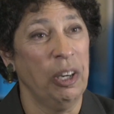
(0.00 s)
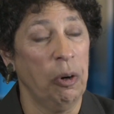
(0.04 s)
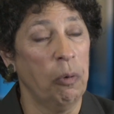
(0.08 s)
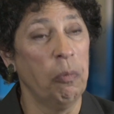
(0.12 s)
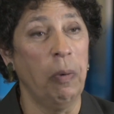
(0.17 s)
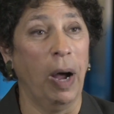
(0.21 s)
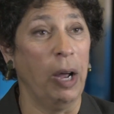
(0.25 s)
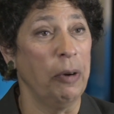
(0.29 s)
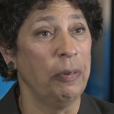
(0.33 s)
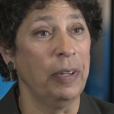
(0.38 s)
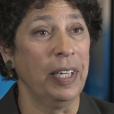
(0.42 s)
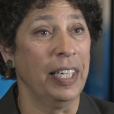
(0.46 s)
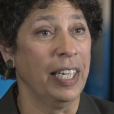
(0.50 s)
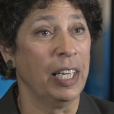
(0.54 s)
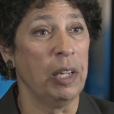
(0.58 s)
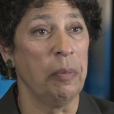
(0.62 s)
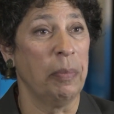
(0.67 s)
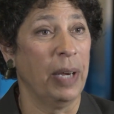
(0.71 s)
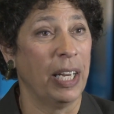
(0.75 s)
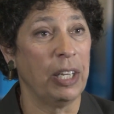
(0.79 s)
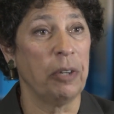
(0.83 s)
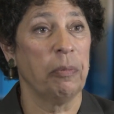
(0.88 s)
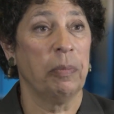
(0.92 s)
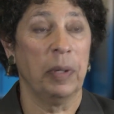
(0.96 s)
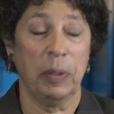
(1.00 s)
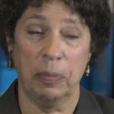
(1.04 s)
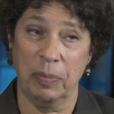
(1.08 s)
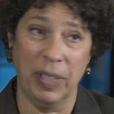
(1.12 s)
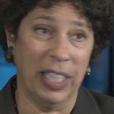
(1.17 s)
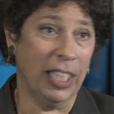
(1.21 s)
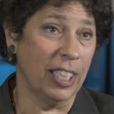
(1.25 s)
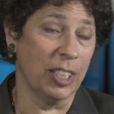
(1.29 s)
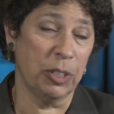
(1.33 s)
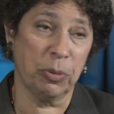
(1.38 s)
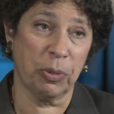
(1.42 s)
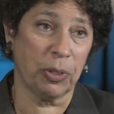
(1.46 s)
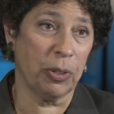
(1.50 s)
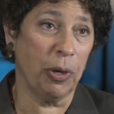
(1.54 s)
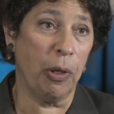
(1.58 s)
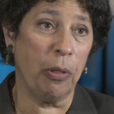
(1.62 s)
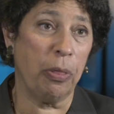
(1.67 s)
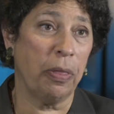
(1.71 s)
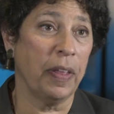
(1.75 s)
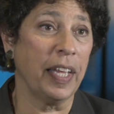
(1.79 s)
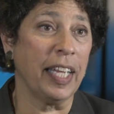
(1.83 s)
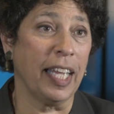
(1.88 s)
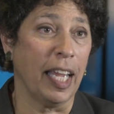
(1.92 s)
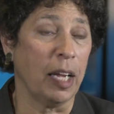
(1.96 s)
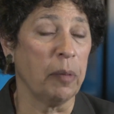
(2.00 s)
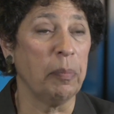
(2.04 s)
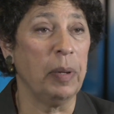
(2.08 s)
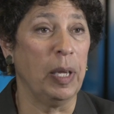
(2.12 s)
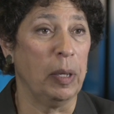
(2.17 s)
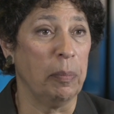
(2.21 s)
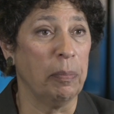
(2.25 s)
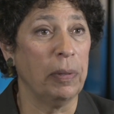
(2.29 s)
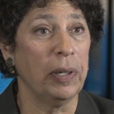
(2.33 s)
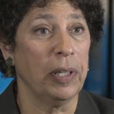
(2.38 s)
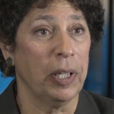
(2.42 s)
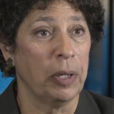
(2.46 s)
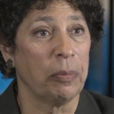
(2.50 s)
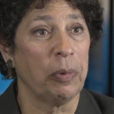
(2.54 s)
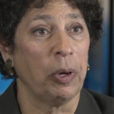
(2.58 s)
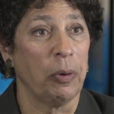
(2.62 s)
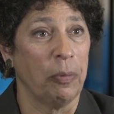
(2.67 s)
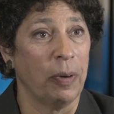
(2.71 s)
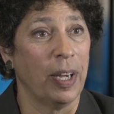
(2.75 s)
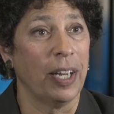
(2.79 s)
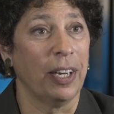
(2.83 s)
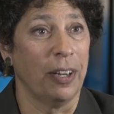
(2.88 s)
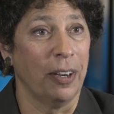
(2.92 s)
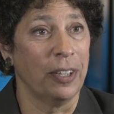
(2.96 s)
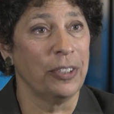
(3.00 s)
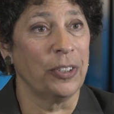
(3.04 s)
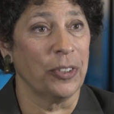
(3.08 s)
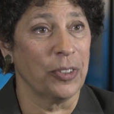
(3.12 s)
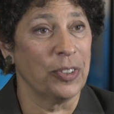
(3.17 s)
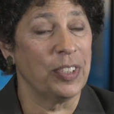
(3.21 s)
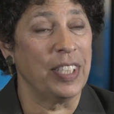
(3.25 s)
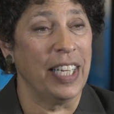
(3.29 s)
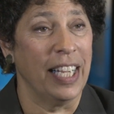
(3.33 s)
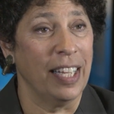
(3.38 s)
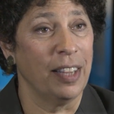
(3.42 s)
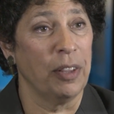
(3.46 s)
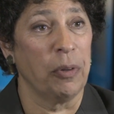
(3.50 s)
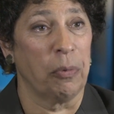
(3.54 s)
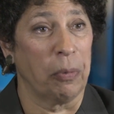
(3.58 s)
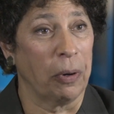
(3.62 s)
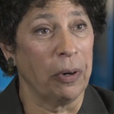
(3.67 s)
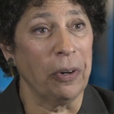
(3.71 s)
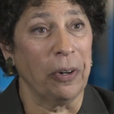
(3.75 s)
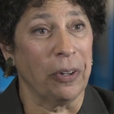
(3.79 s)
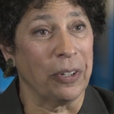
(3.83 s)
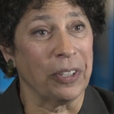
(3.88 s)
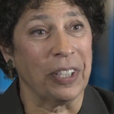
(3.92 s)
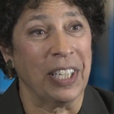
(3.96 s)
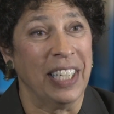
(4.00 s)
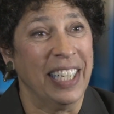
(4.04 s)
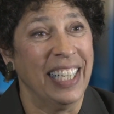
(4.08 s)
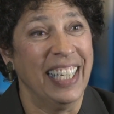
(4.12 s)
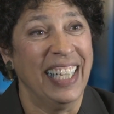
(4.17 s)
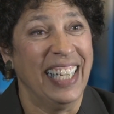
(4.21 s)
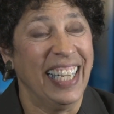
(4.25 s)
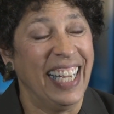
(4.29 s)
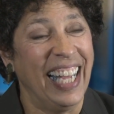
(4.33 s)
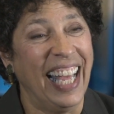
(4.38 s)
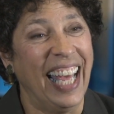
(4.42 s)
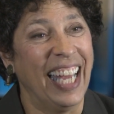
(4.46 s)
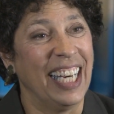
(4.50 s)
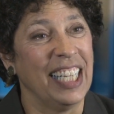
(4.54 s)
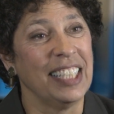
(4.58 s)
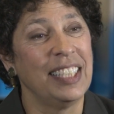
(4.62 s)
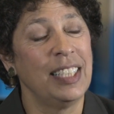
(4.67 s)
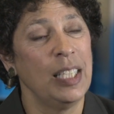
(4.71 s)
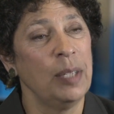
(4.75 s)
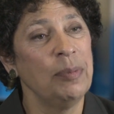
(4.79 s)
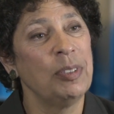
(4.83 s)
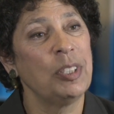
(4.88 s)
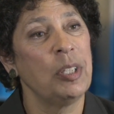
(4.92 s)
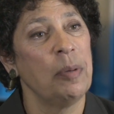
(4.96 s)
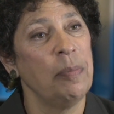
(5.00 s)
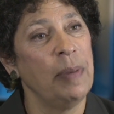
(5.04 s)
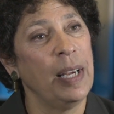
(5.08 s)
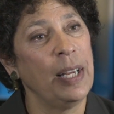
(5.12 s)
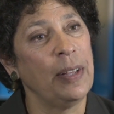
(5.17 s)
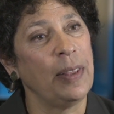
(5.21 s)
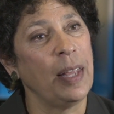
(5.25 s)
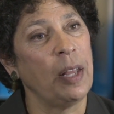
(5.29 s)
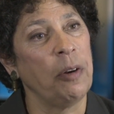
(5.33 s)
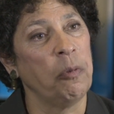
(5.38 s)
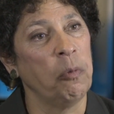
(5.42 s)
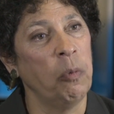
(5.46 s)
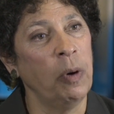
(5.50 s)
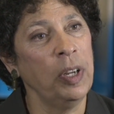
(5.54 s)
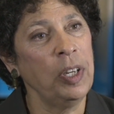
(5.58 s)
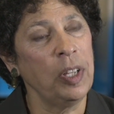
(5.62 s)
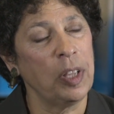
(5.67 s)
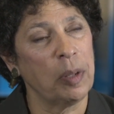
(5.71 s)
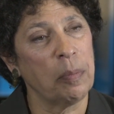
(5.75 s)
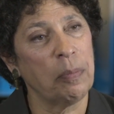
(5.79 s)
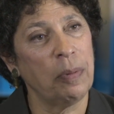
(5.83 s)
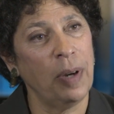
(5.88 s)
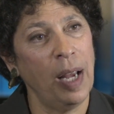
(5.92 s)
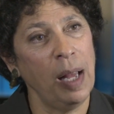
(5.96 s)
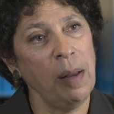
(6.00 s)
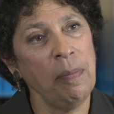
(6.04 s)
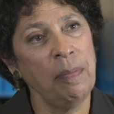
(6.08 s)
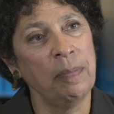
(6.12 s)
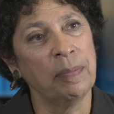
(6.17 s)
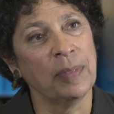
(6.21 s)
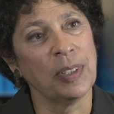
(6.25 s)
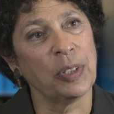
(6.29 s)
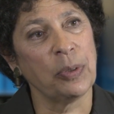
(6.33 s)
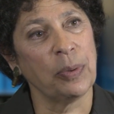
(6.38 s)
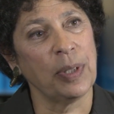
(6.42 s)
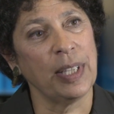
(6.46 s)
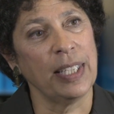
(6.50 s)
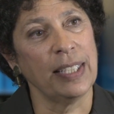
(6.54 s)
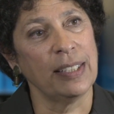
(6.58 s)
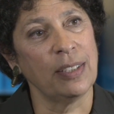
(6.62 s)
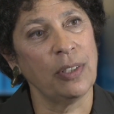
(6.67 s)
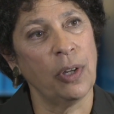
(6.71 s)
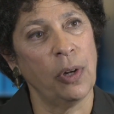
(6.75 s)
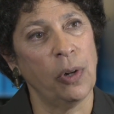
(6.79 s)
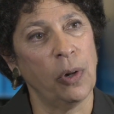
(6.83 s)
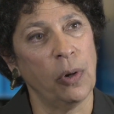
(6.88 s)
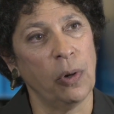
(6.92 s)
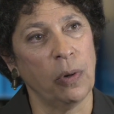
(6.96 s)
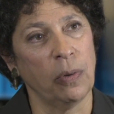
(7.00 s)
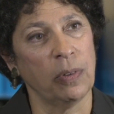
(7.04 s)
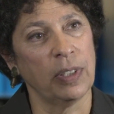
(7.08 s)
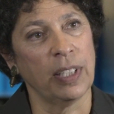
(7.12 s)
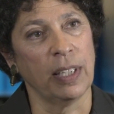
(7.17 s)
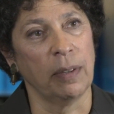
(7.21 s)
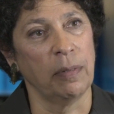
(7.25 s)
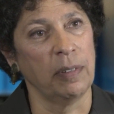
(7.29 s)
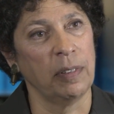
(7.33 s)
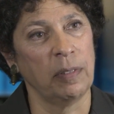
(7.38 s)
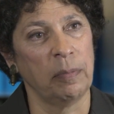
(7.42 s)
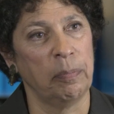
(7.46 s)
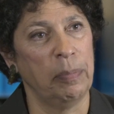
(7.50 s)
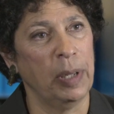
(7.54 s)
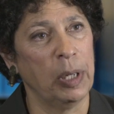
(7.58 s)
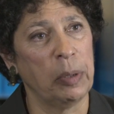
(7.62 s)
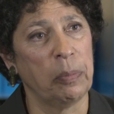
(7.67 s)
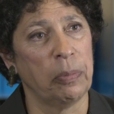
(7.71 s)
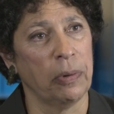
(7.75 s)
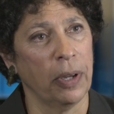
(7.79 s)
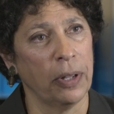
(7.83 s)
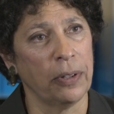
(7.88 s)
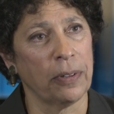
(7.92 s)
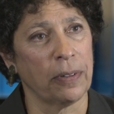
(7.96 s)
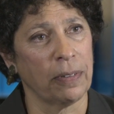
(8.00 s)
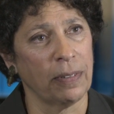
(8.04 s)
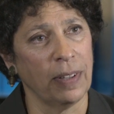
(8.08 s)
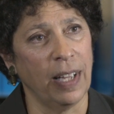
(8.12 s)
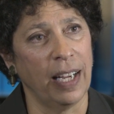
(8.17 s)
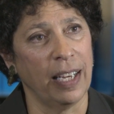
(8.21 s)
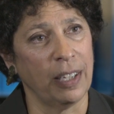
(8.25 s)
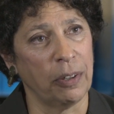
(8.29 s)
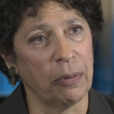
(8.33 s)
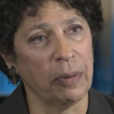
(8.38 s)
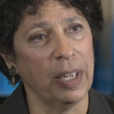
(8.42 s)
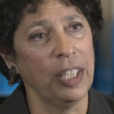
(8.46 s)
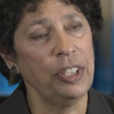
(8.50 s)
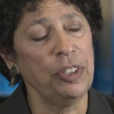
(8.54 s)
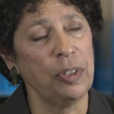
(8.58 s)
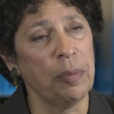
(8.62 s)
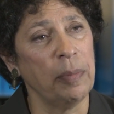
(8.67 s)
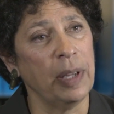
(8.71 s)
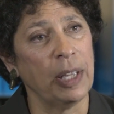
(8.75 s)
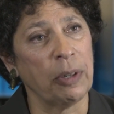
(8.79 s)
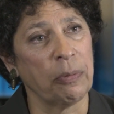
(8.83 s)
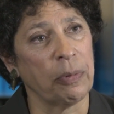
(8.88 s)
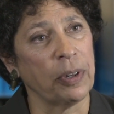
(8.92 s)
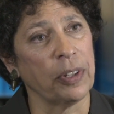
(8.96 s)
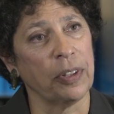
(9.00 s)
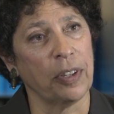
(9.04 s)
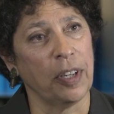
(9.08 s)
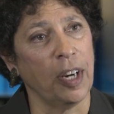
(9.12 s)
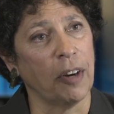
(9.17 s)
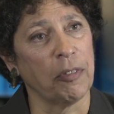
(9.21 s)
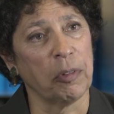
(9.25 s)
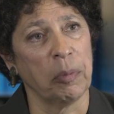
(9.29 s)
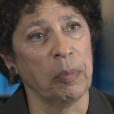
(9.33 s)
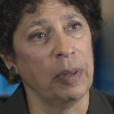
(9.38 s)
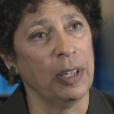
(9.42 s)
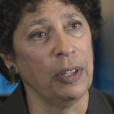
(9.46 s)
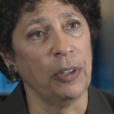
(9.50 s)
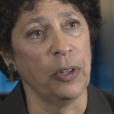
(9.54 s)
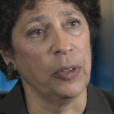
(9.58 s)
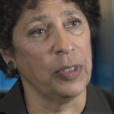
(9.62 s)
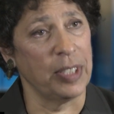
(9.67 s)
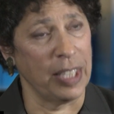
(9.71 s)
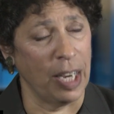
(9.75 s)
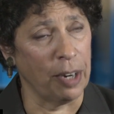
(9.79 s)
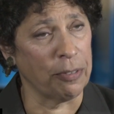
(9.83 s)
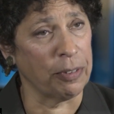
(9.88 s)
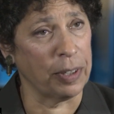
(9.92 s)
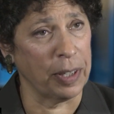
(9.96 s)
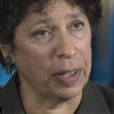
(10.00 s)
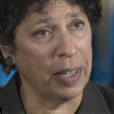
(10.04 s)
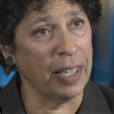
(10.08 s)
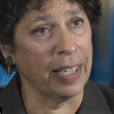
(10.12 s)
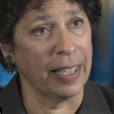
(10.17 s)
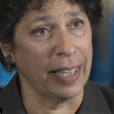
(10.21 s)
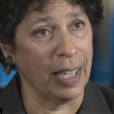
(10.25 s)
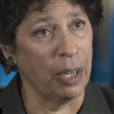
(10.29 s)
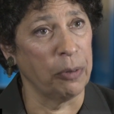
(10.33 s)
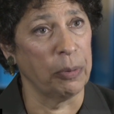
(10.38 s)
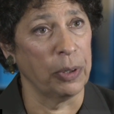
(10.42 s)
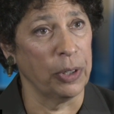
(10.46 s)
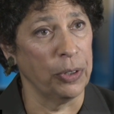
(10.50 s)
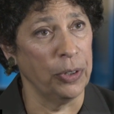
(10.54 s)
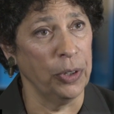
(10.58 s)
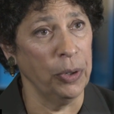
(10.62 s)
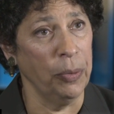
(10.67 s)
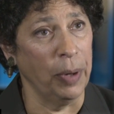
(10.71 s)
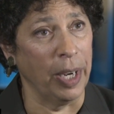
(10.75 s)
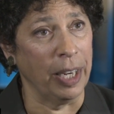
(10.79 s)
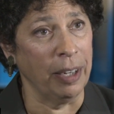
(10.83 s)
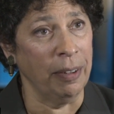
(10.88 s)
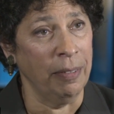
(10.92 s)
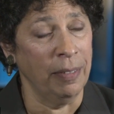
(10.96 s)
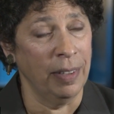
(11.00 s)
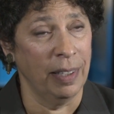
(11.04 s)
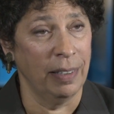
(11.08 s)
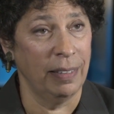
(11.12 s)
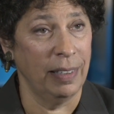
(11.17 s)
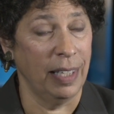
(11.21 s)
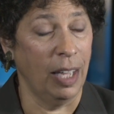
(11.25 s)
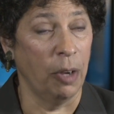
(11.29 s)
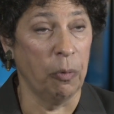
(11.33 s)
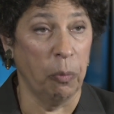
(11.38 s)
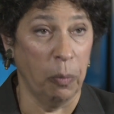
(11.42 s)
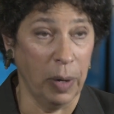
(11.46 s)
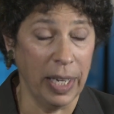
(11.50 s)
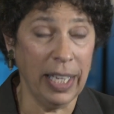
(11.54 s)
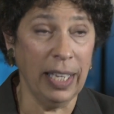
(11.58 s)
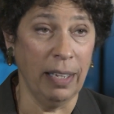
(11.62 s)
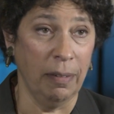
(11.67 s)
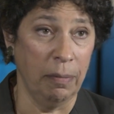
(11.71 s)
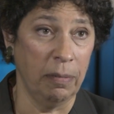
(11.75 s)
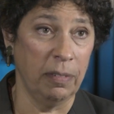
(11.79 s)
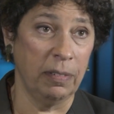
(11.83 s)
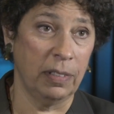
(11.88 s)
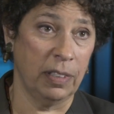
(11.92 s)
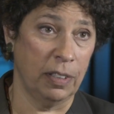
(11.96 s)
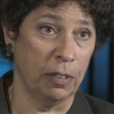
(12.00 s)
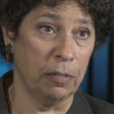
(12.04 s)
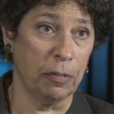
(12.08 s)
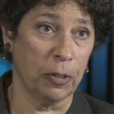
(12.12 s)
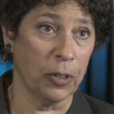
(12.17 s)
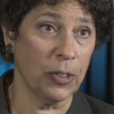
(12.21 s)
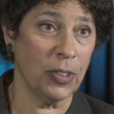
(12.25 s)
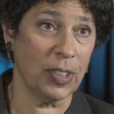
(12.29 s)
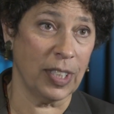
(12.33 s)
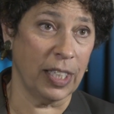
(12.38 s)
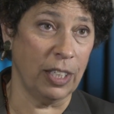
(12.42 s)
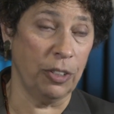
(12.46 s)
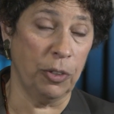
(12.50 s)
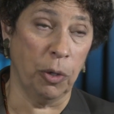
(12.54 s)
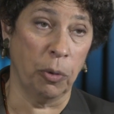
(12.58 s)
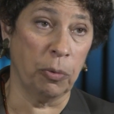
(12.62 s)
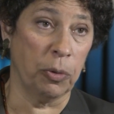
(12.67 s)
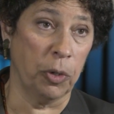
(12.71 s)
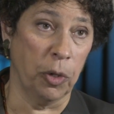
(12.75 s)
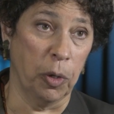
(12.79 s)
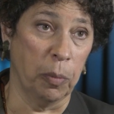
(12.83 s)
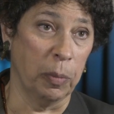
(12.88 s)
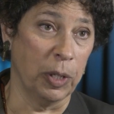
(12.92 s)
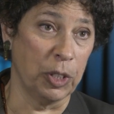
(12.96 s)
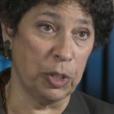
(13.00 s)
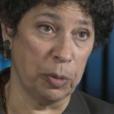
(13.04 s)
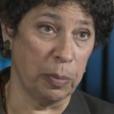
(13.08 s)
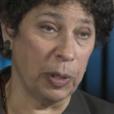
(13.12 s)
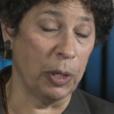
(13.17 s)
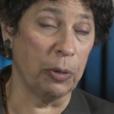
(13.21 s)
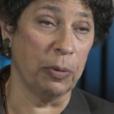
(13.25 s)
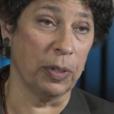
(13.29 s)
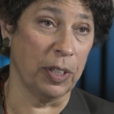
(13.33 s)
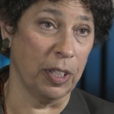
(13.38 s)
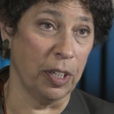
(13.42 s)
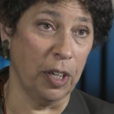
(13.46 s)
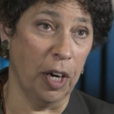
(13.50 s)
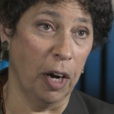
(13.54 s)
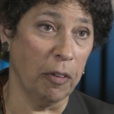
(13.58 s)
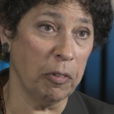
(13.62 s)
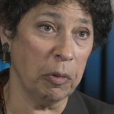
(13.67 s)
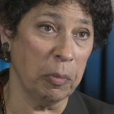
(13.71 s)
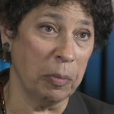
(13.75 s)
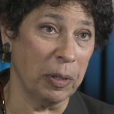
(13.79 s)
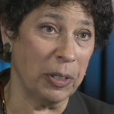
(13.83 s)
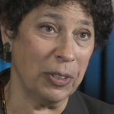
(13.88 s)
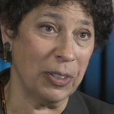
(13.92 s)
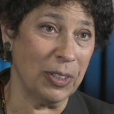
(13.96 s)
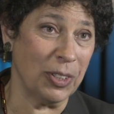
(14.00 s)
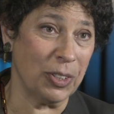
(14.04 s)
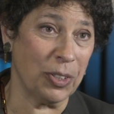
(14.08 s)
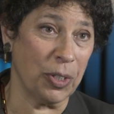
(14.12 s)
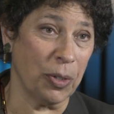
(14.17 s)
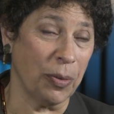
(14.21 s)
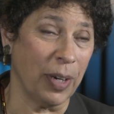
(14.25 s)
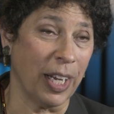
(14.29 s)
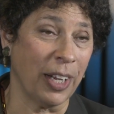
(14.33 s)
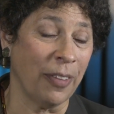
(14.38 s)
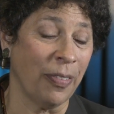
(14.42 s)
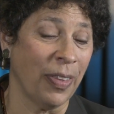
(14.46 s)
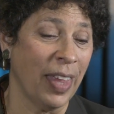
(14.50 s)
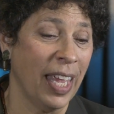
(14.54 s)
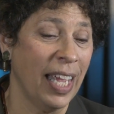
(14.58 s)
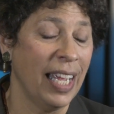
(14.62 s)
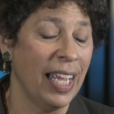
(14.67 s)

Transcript: Why would right. anybody? Right. Because we're all yeah. thinking people and yeah. we want to understand right. the world. Yeah. And it seems to me that one of the problems with this whole you know, big brother like regimen where the government knows everything that we're doing and we conversely don't know much about what the government is doing